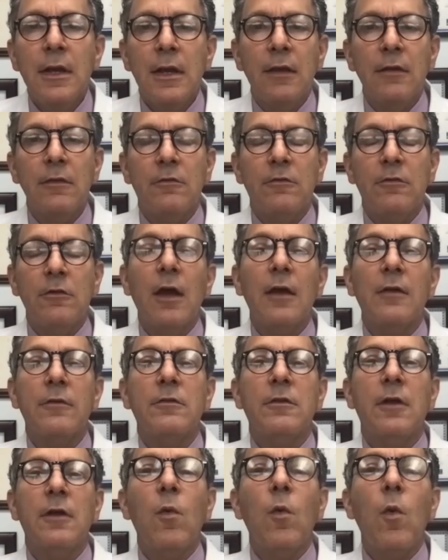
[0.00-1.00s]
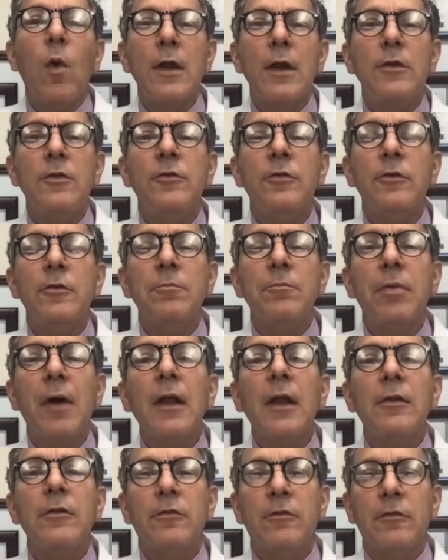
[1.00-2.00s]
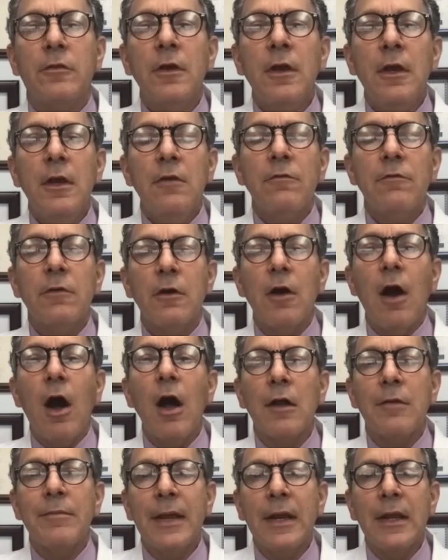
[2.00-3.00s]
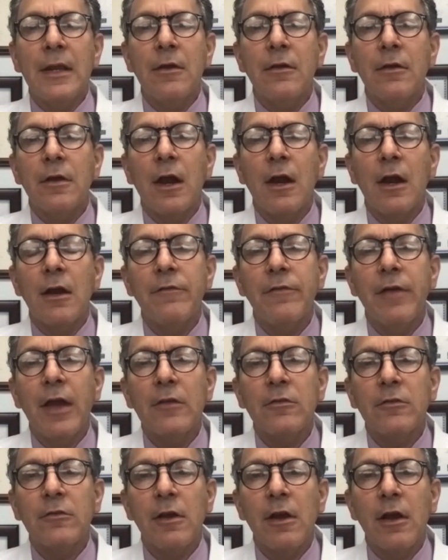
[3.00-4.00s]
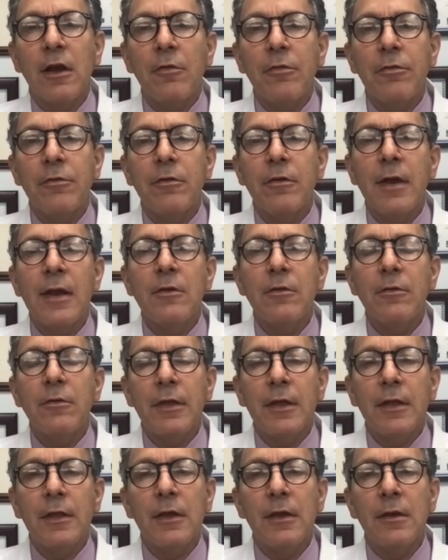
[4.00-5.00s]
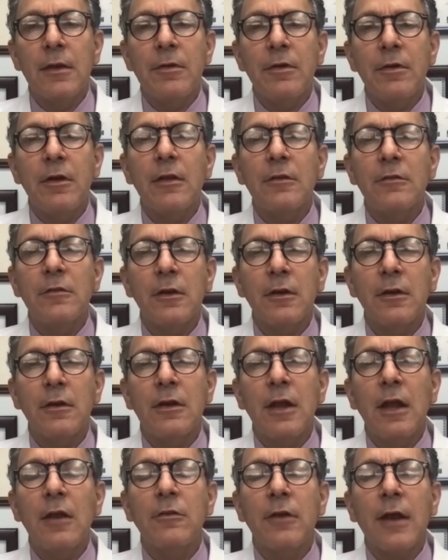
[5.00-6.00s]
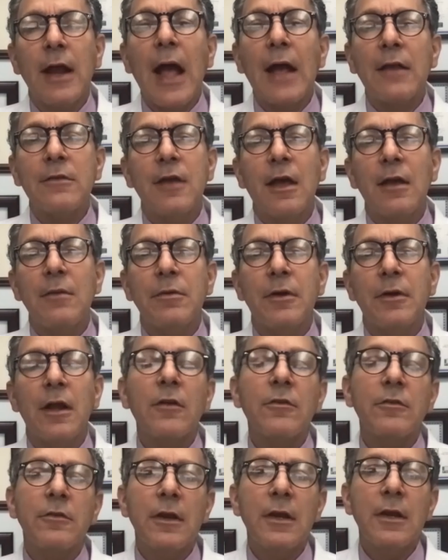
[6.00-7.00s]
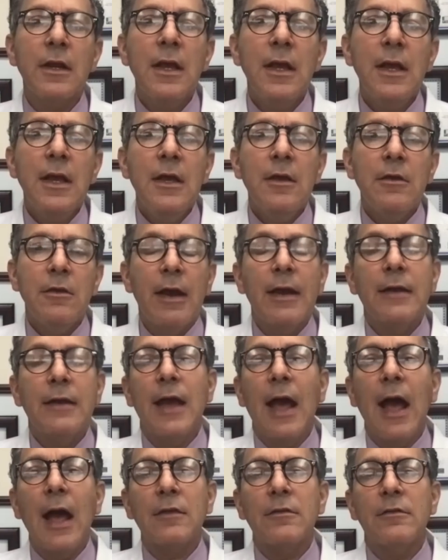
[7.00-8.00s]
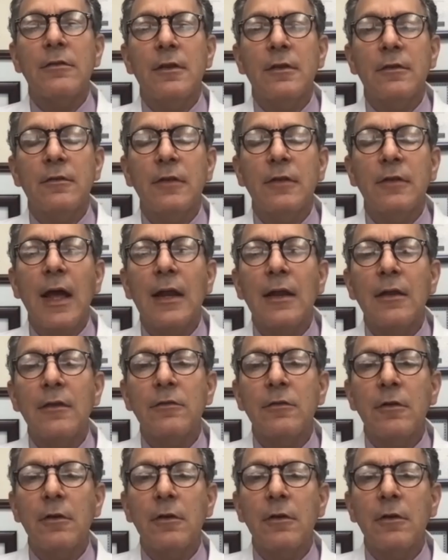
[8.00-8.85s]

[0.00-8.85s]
is just a one-two punch for augmenting your cardiovascular health, your endothelium, your nitric, oxide production, your antioxidant status.